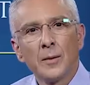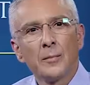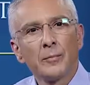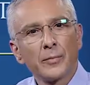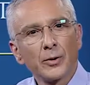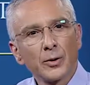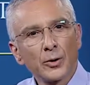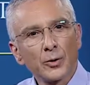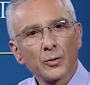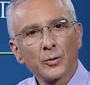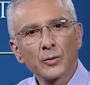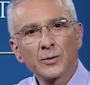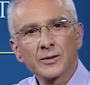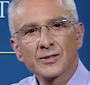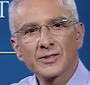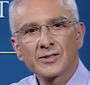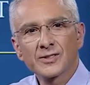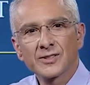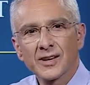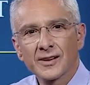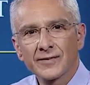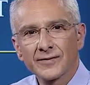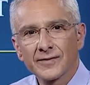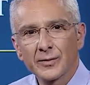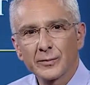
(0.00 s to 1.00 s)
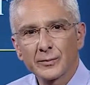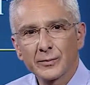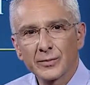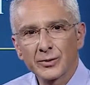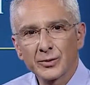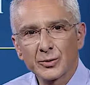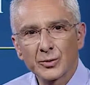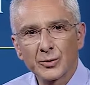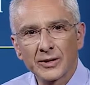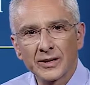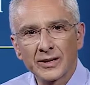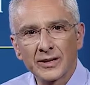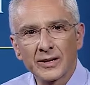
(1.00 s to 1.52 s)
But all the stuff in
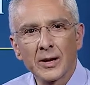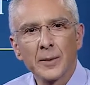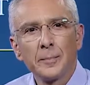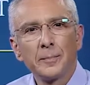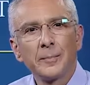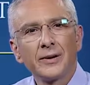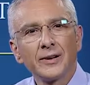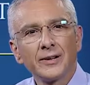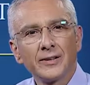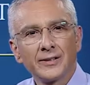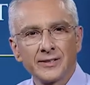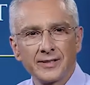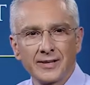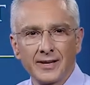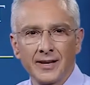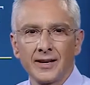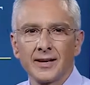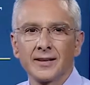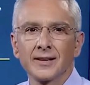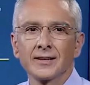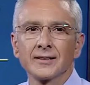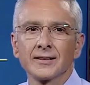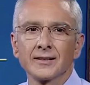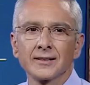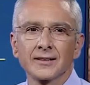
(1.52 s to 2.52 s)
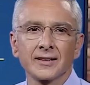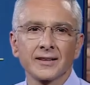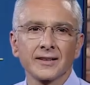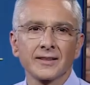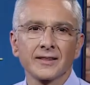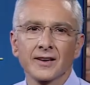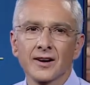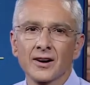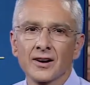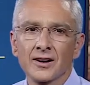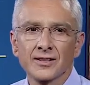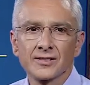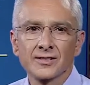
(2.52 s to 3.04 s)
between, particularly
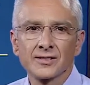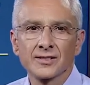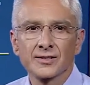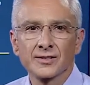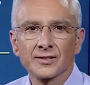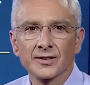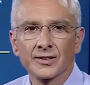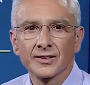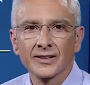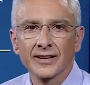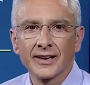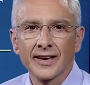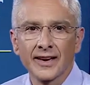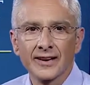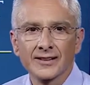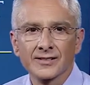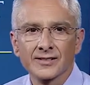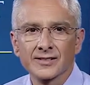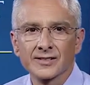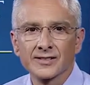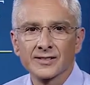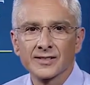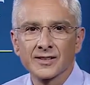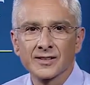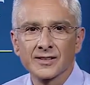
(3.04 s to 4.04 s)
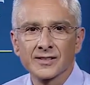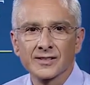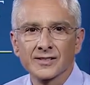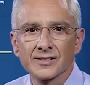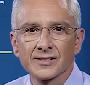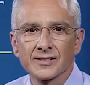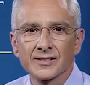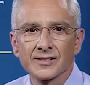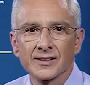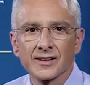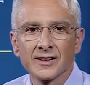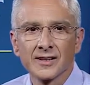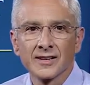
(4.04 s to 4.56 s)
the isotonic
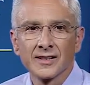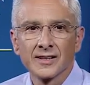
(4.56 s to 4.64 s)
exercises